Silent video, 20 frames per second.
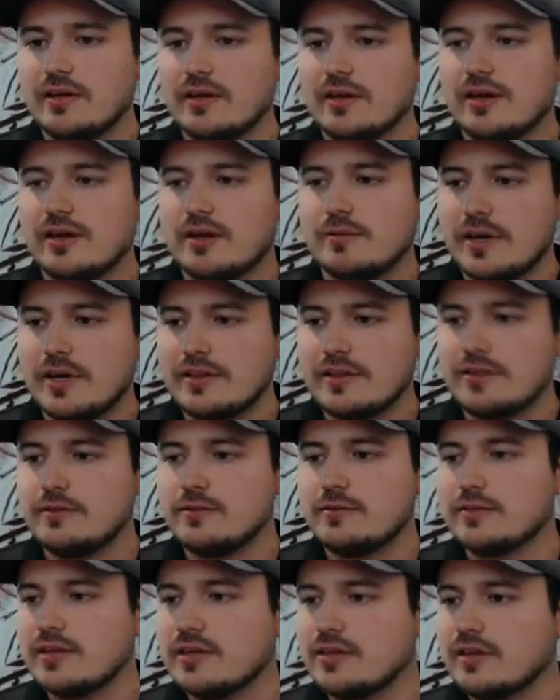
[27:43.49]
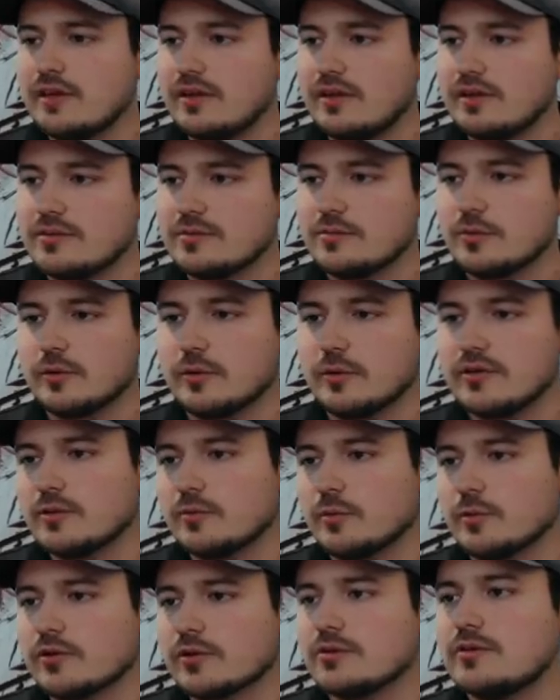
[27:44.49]
But I do think it's important
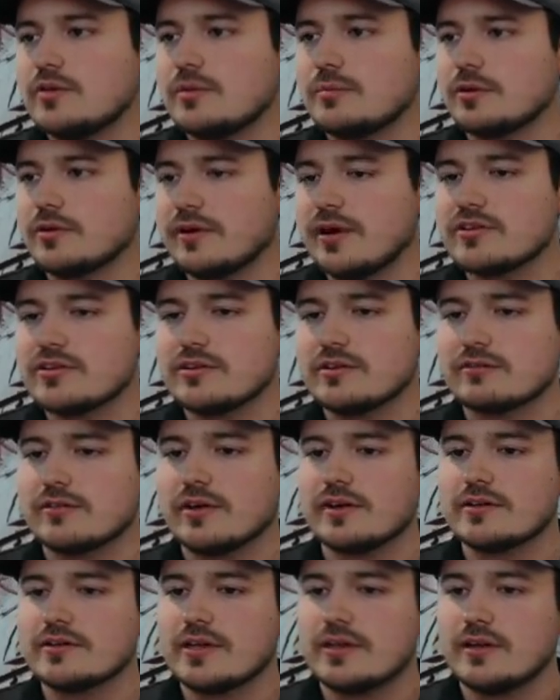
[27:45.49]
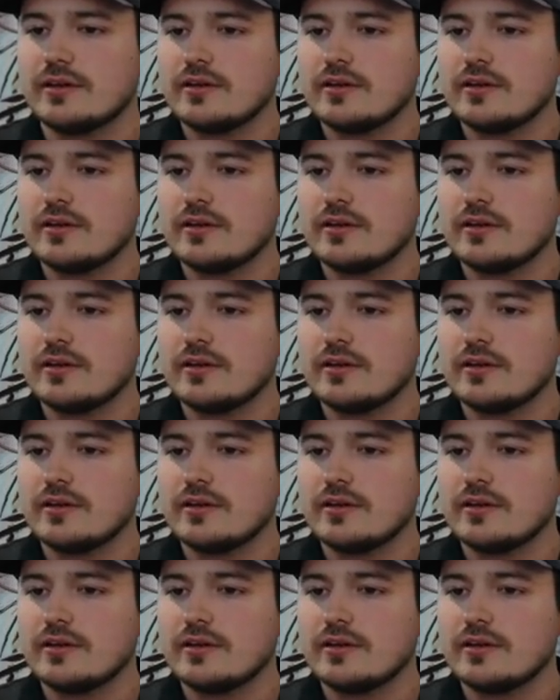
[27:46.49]
to work through the progression of content.